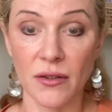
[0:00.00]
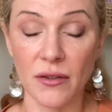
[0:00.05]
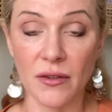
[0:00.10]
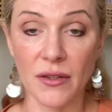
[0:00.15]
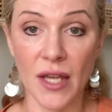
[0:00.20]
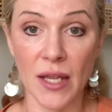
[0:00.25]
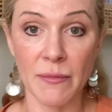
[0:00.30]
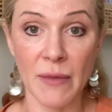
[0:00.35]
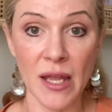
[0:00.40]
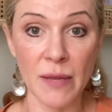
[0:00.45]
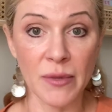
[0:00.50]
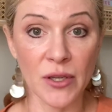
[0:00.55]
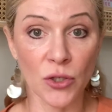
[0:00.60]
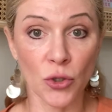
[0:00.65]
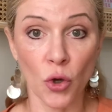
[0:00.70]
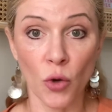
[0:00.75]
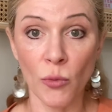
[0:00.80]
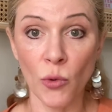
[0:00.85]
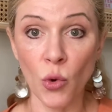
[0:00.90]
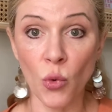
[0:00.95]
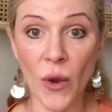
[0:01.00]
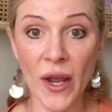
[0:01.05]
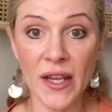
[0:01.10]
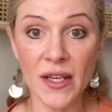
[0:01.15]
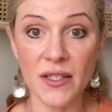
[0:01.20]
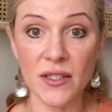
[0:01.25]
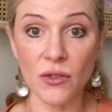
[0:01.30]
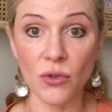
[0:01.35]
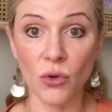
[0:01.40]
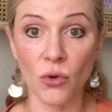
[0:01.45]
They may be normal
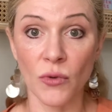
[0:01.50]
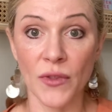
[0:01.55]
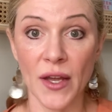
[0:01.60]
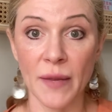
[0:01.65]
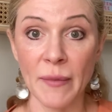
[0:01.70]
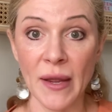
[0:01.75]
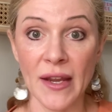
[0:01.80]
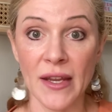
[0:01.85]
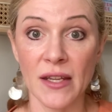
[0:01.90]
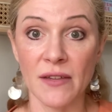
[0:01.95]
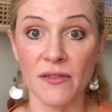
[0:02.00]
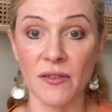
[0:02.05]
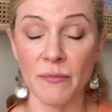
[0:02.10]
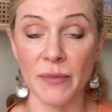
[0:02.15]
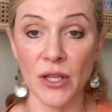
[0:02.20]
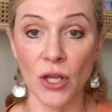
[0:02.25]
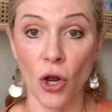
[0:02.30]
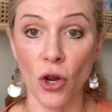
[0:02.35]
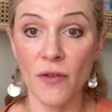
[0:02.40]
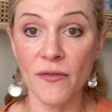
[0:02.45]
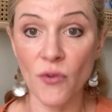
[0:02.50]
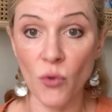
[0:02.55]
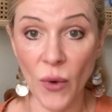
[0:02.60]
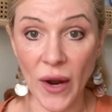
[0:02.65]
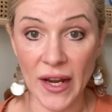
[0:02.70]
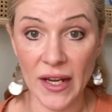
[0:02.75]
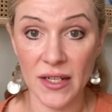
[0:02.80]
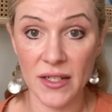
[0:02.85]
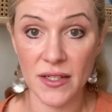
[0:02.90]
weight or they may even be overweight.